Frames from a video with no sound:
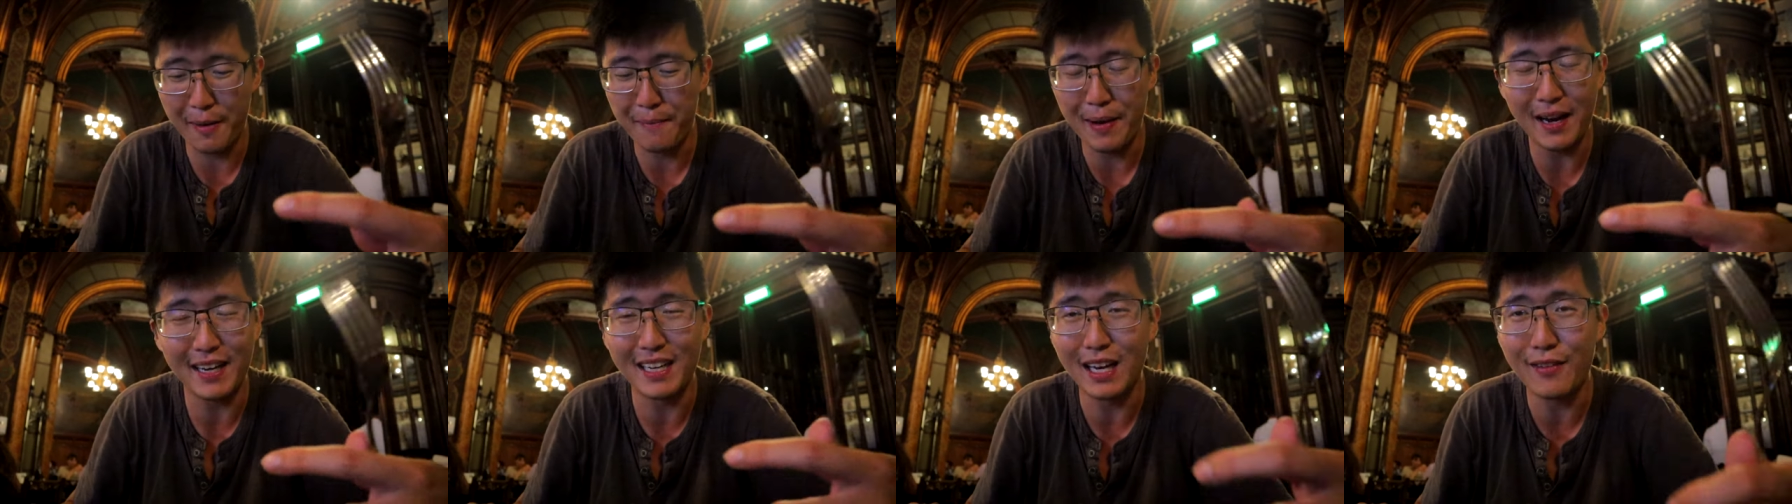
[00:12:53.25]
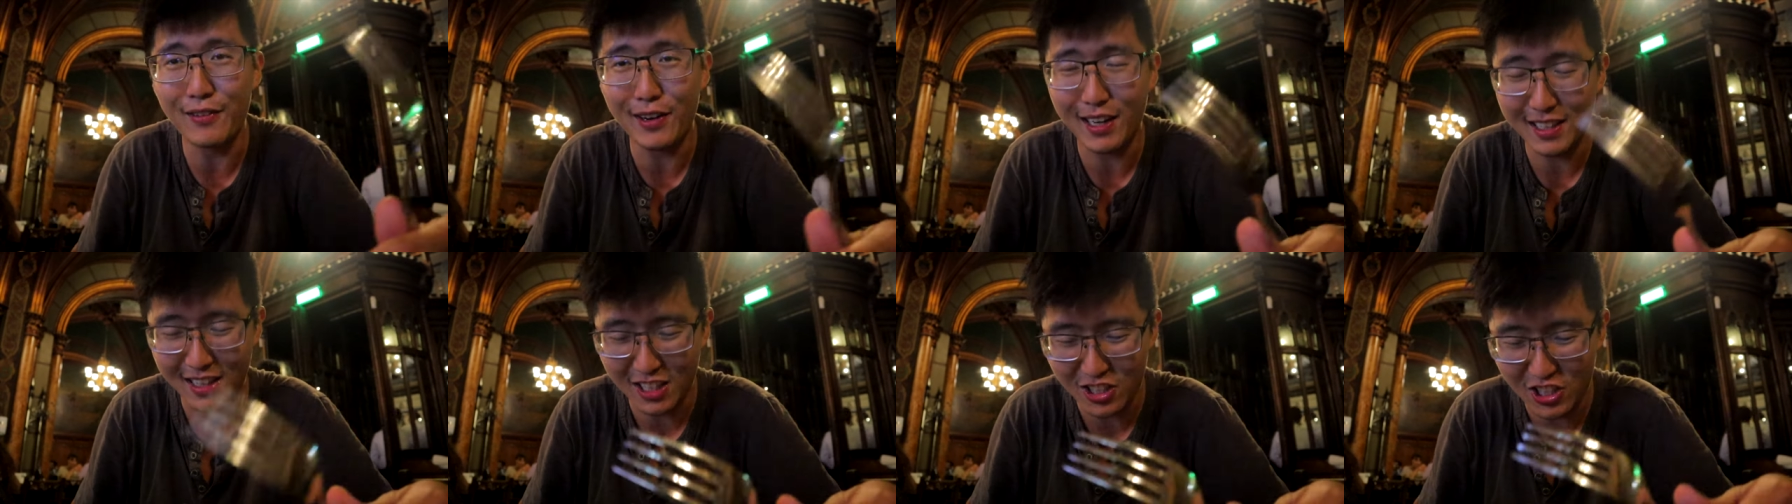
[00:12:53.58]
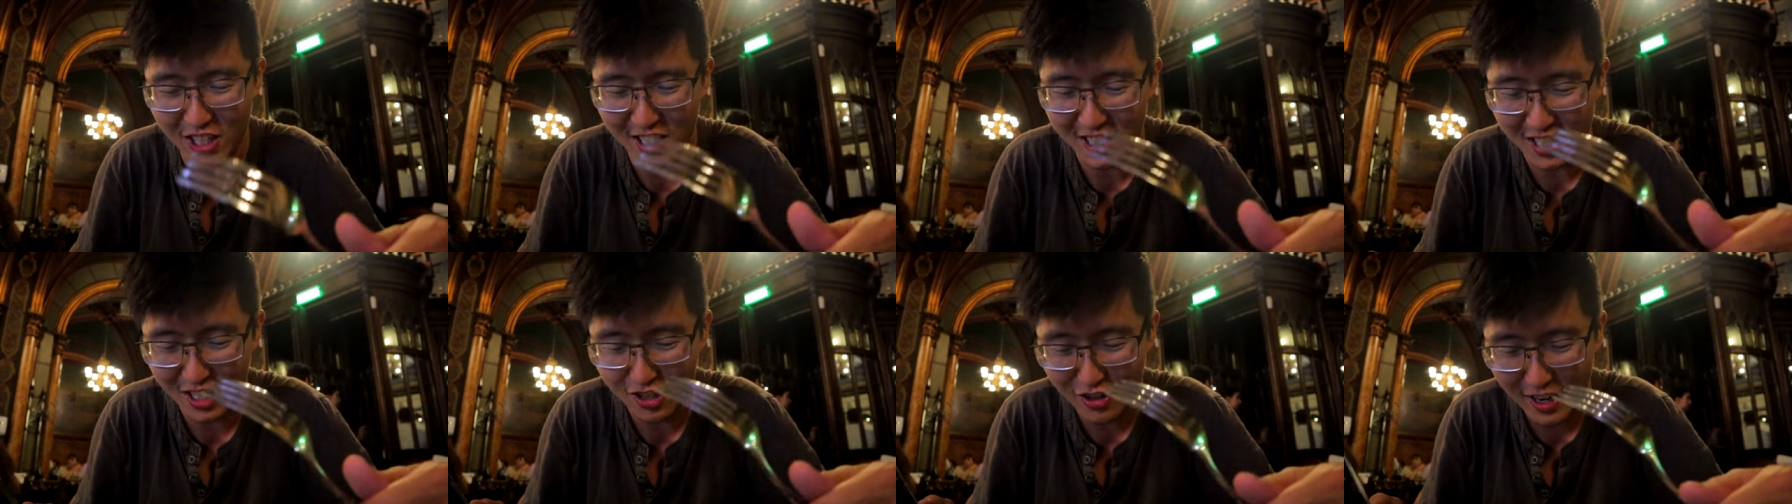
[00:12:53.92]
I might never get the
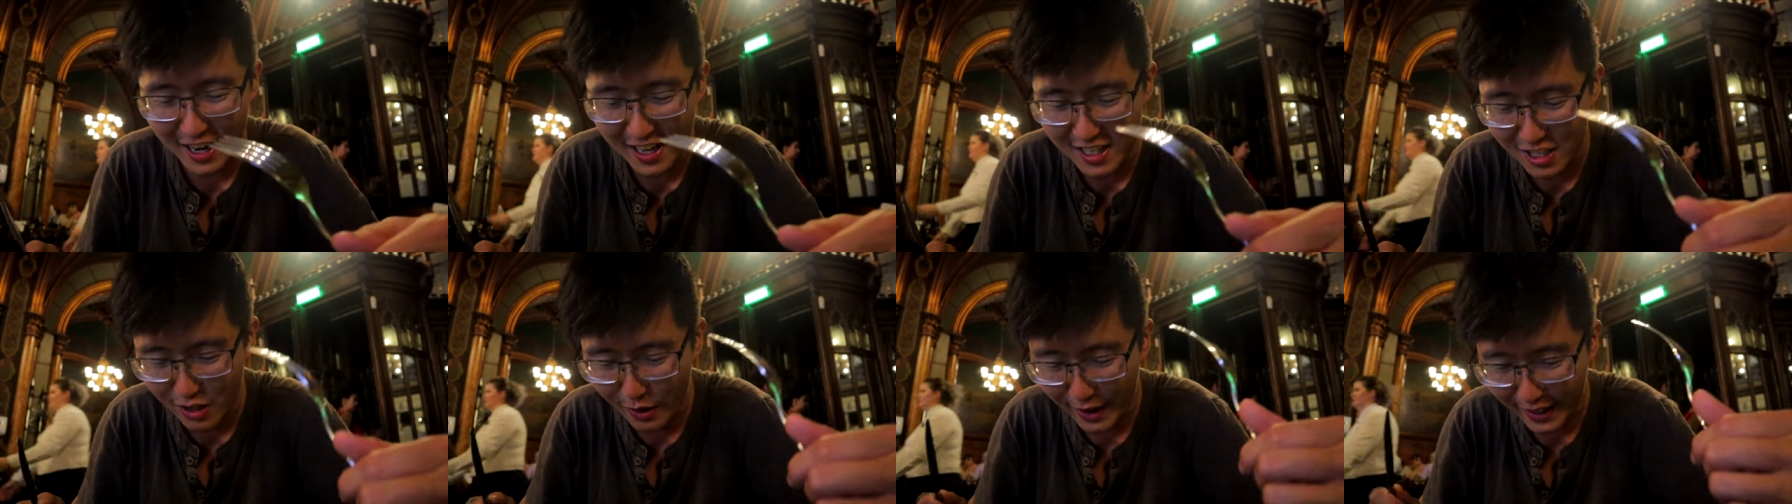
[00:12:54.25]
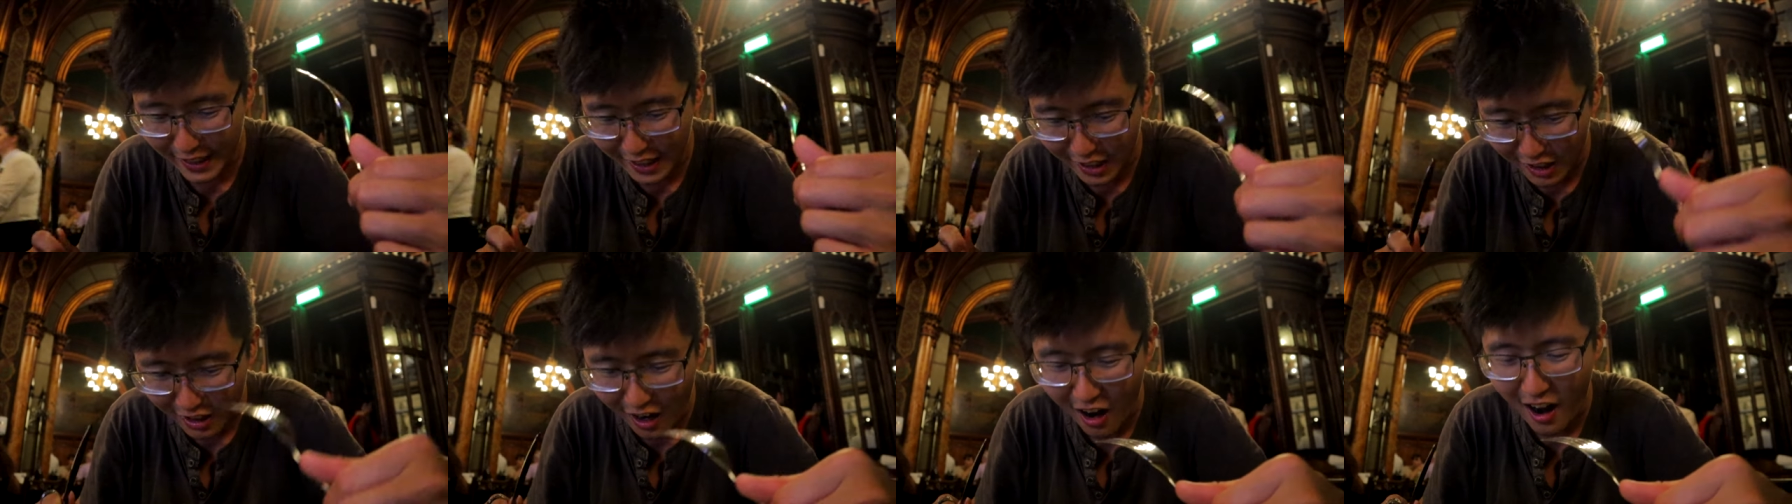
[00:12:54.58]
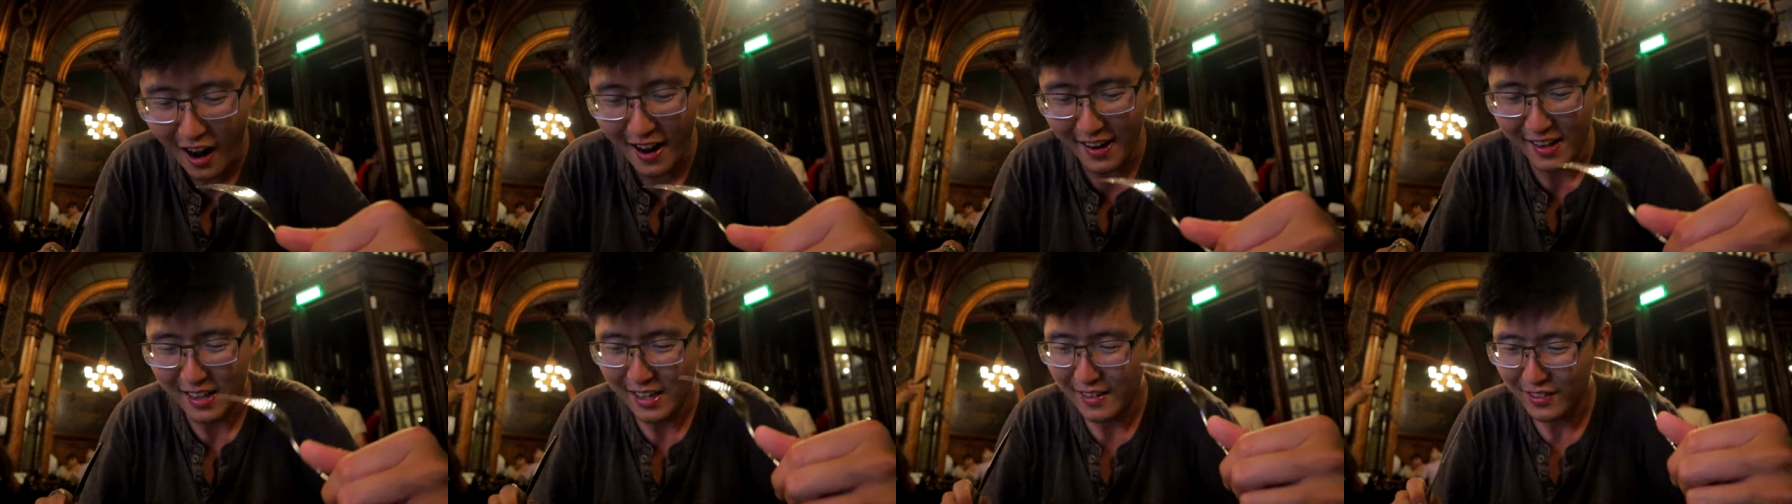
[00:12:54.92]
chance to try it, so I
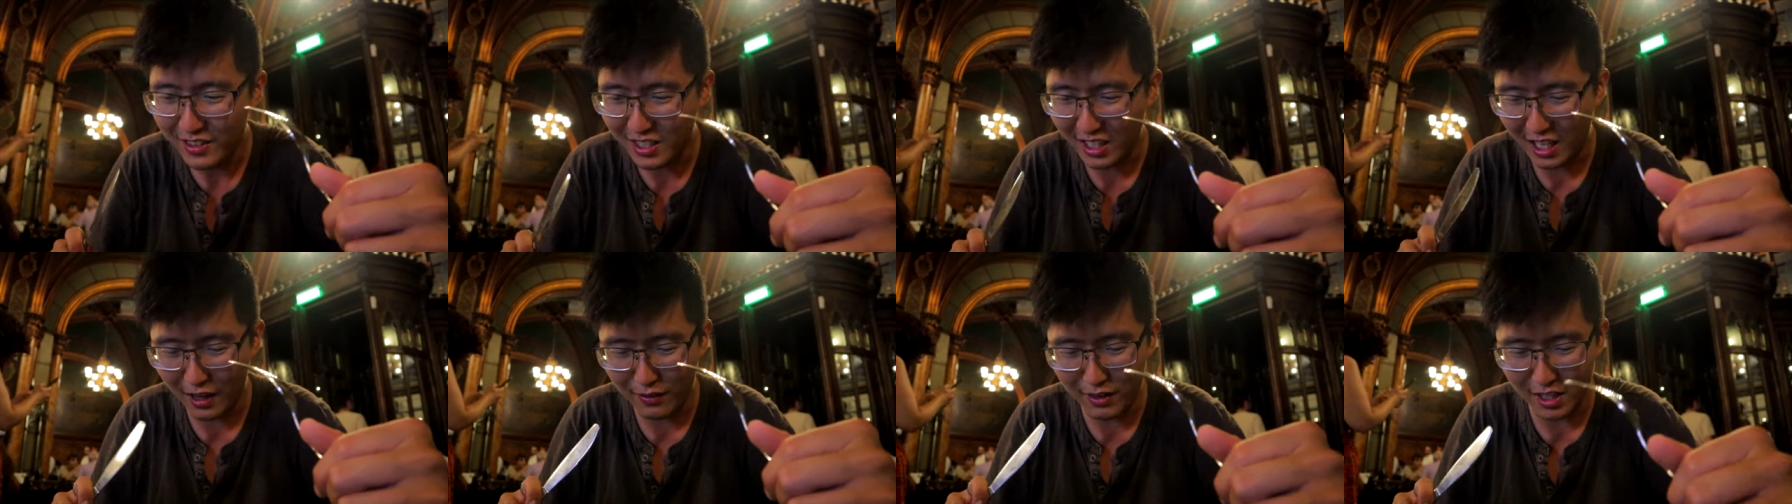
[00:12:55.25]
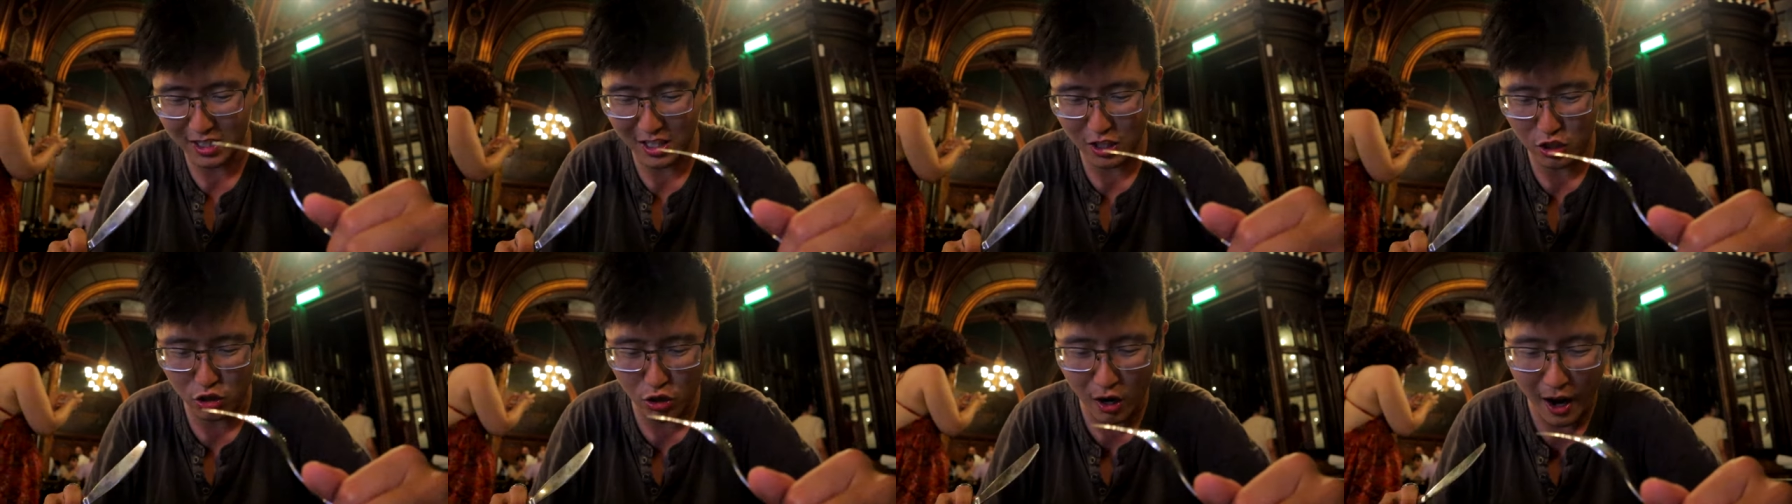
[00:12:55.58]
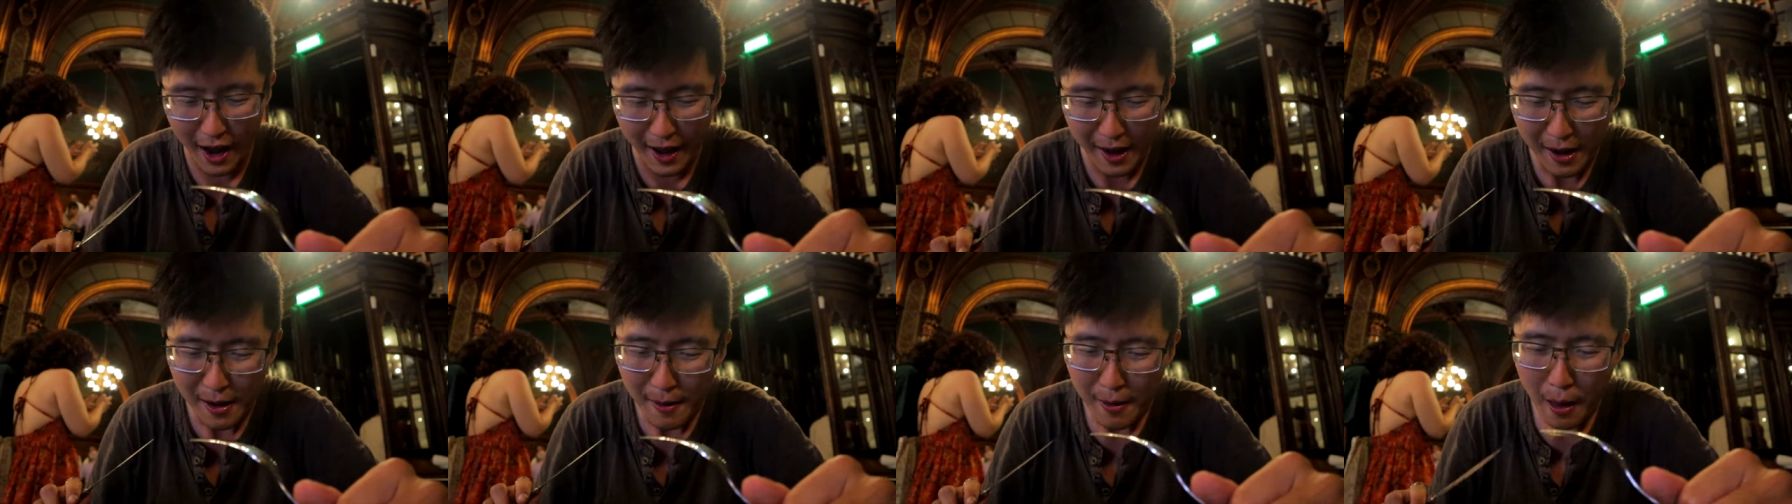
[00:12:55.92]
got to give this a
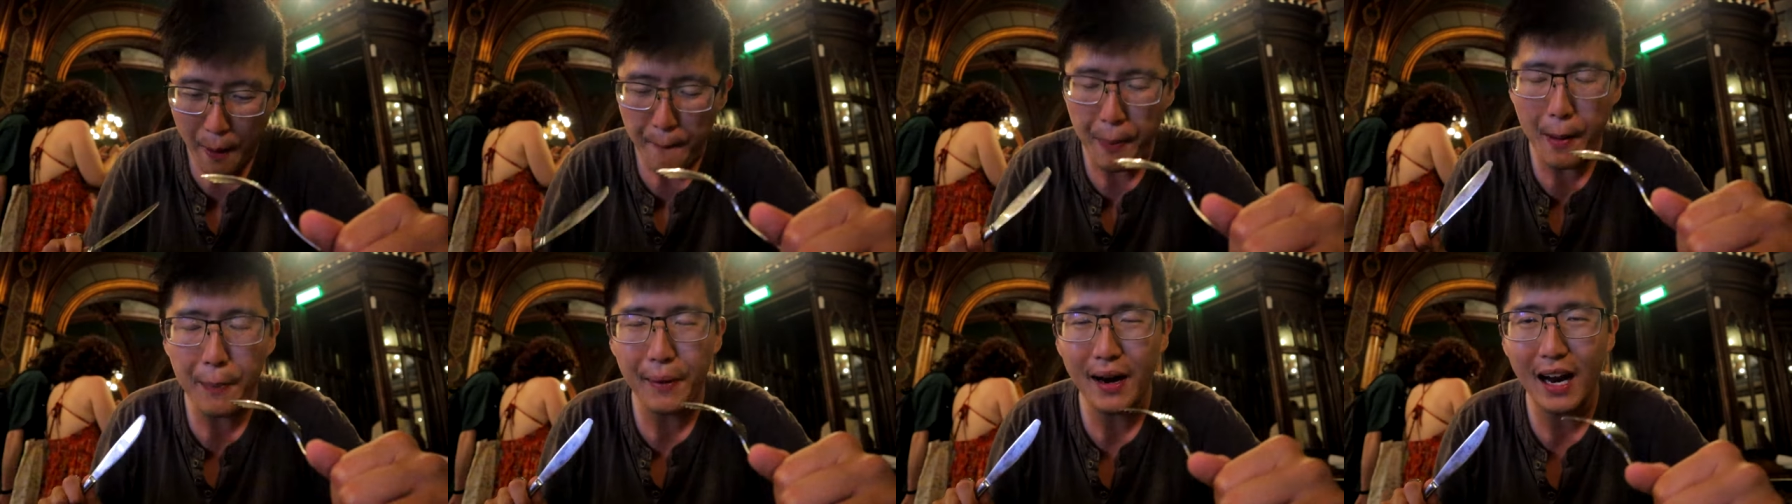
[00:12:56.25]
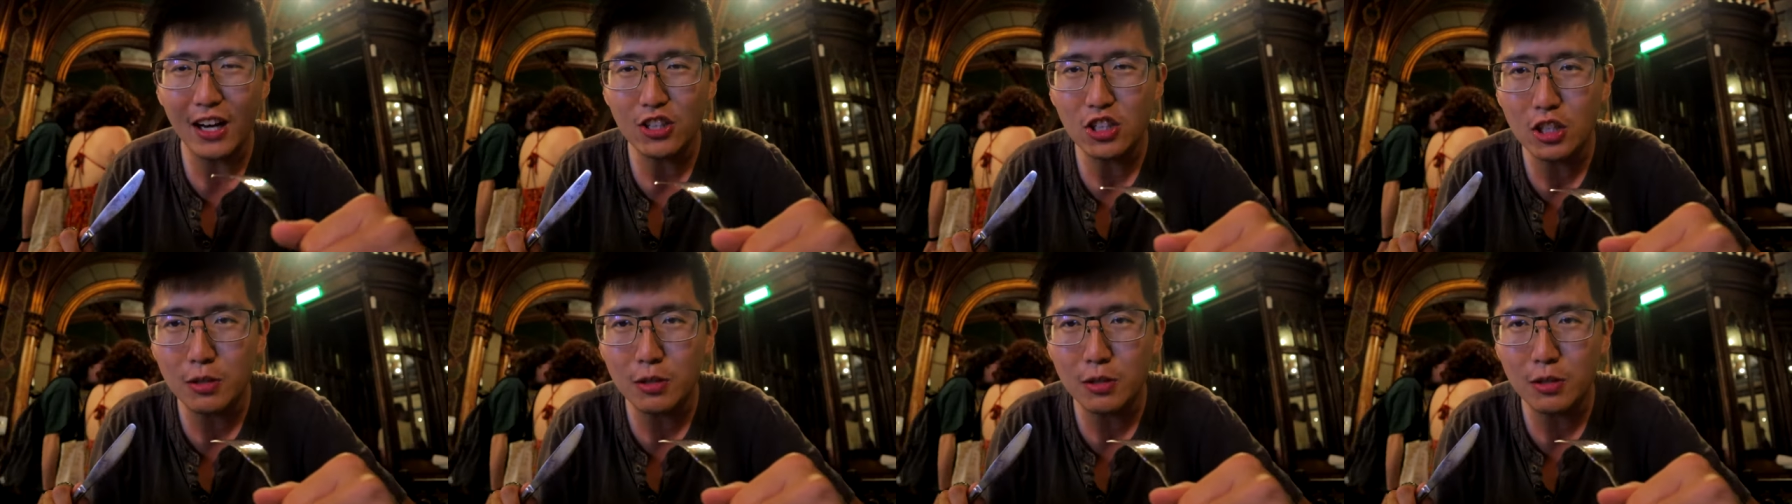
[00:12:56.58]
try. Papanasi